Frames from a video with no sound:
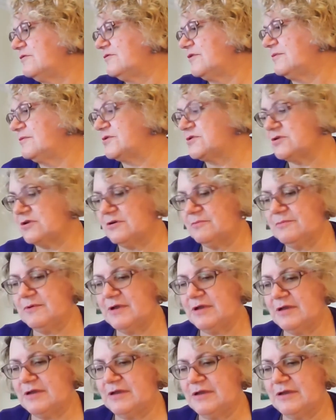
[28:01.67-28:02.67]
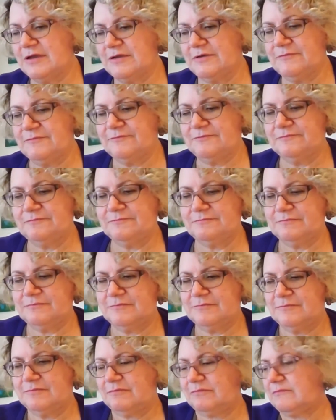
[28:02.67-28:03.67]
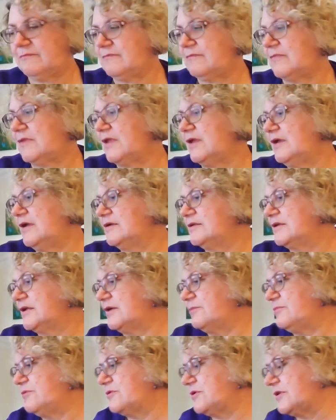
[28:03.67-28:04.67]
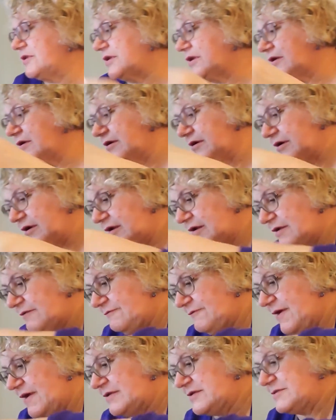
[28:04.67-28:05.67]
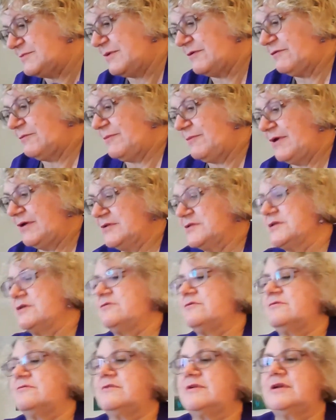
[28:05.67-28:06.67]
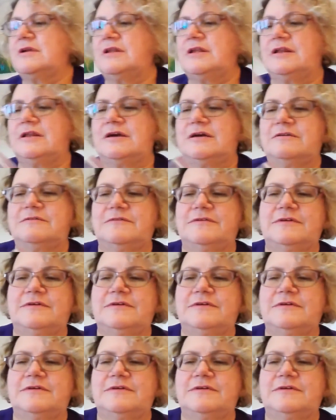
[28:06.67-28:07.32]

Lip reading: the shop that I put in there, and I found some other buttons I really love